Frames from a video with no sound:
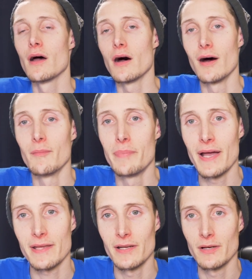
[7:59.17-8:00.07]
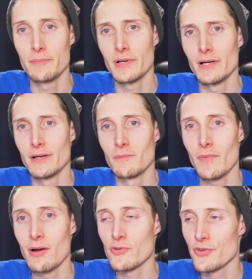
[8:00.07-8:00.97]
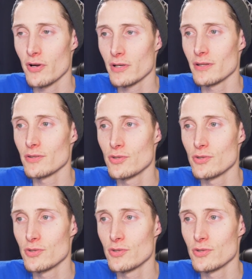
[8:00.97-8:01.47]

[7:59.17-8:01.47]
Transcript: Back it up. I was talking